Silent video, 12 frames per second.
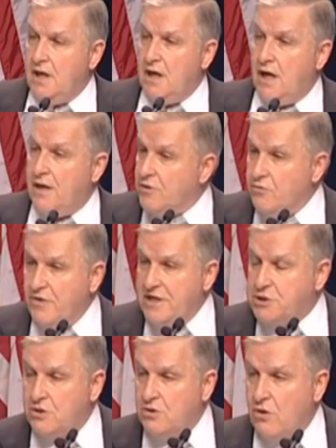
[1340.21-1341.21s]
Other
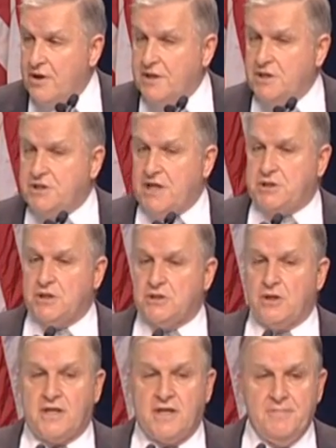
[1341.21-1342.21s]
regional organizations
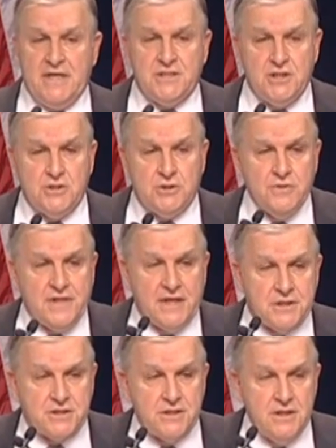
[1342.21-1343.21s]
are committed to do
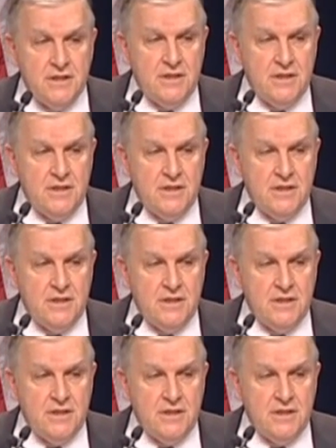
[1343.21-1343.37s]
this.